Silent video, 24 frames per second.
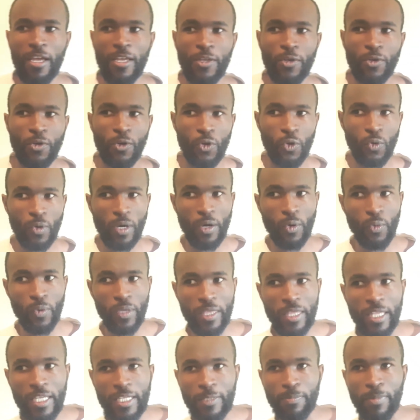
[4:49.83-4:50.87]
you are
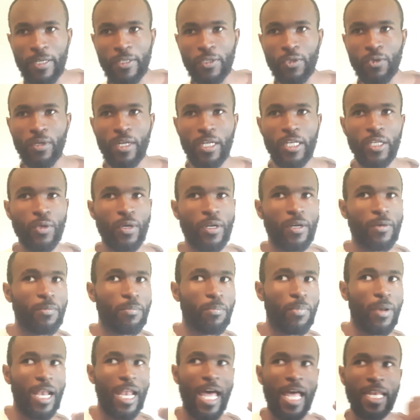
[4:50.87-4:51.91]
with this person and you're
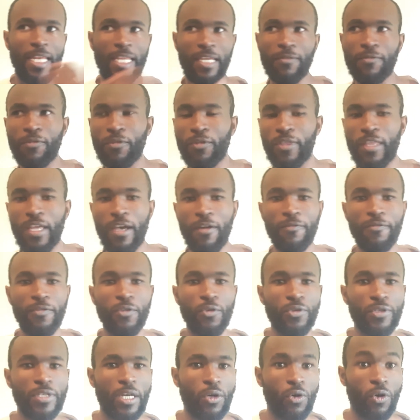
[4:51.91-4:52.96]
planning for their
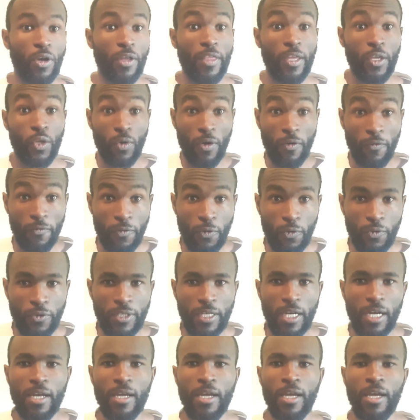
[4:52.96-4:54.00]
future, and rather your
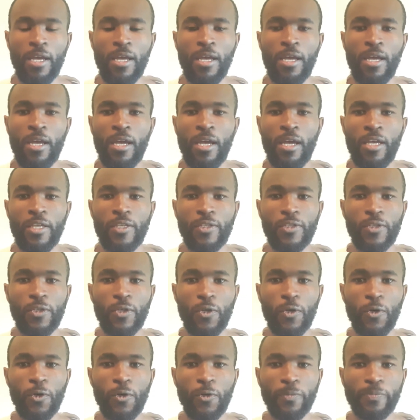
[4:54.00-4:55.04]
future.
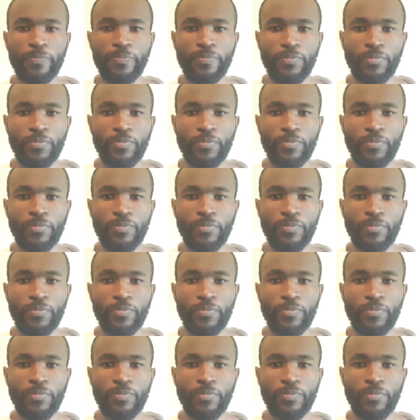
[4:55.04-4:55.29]
So